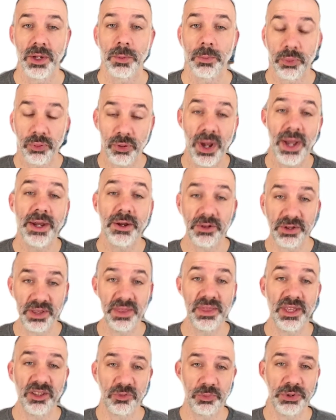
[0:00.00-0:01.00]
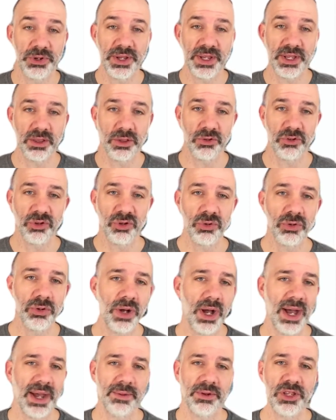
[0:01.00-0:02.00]
Prior to this particular tool,
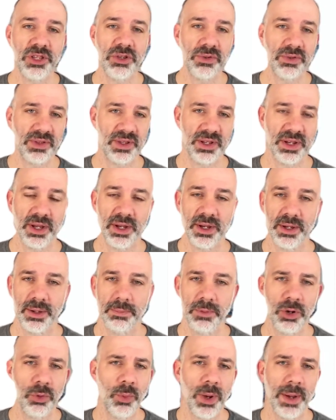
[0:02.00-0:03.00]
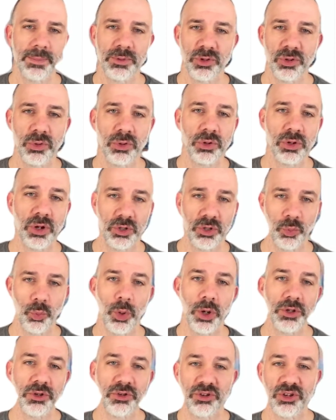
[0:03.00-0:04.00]
I would use a, um, a web tool called
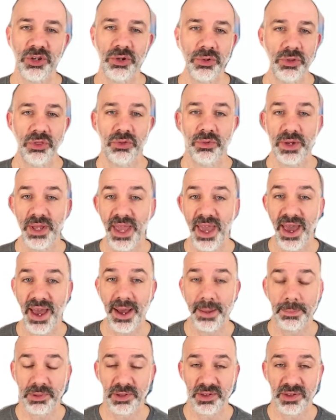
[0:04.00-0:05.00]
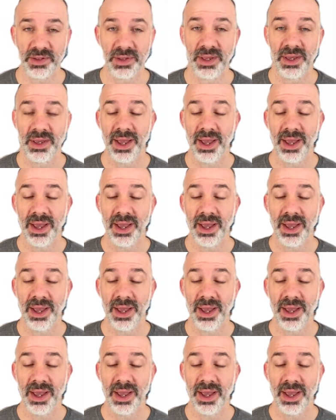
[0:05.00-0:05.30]
123 Apps.